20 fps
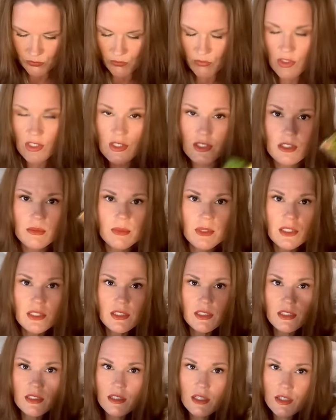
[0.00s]

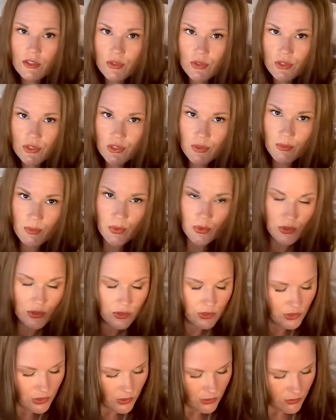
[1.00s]
Stability. I know that's
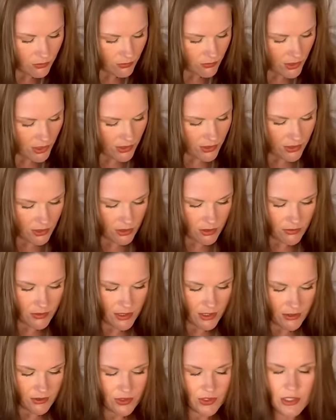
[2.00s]
important to you. I saw it over
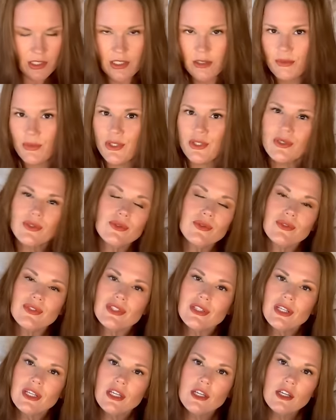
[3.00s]
here in your Ten of Pentacles.
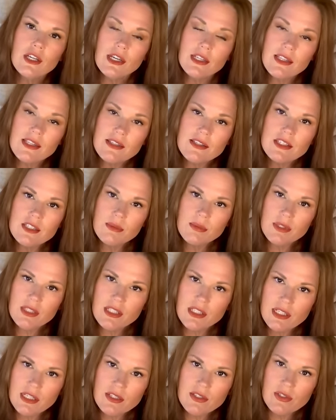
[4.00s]
And that's
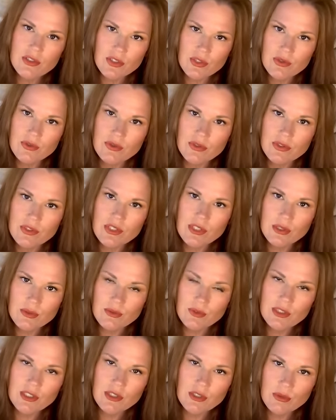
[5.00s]
typically how you soothe yourself,
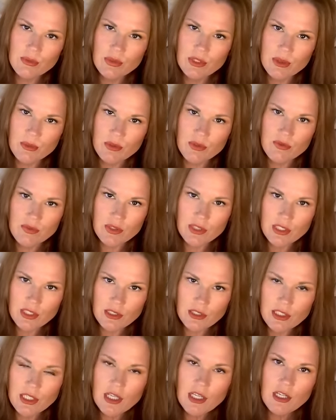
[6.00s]
and I don't blame you for
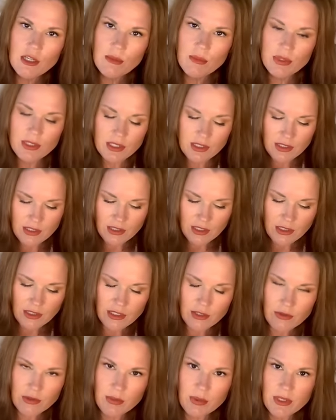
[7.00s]
that. But it's not
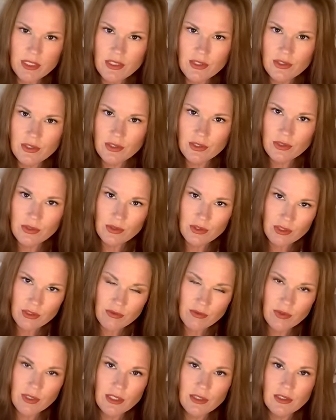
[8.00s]
going to replace the soothing
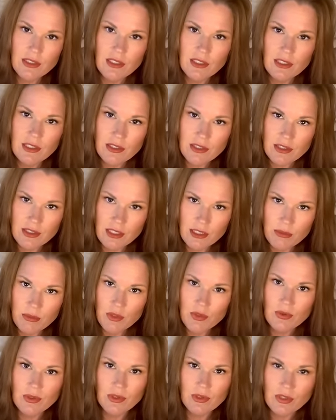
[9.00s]
effect that is needed
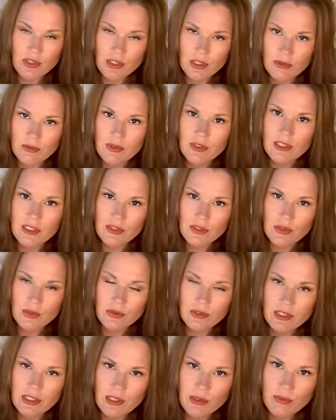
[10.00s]
between yourself and that soul
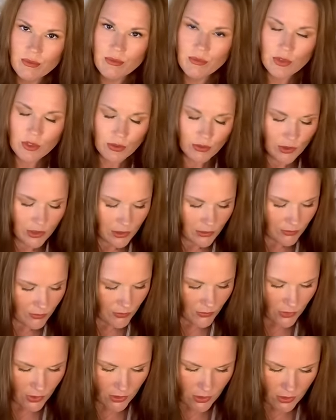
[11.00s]
tie. Okay?
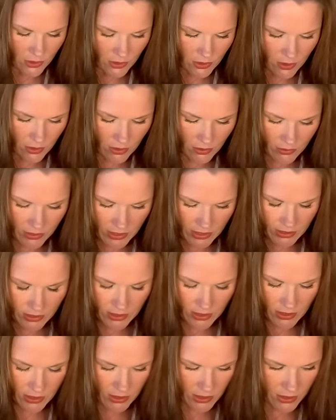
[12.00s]
All right.
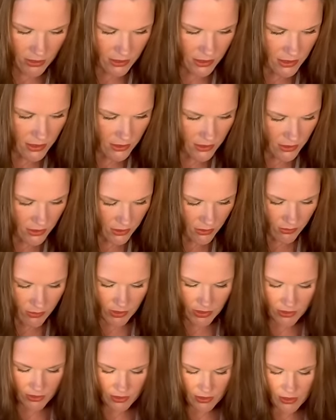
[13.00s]
On the distant
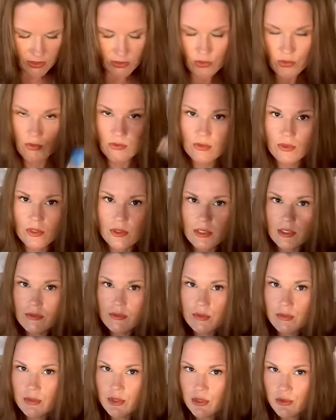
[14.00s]
horizon, not too far out
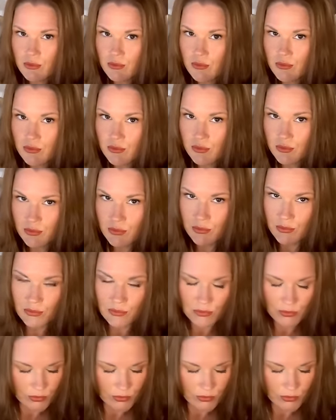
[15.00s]
from now. Mm-hmm.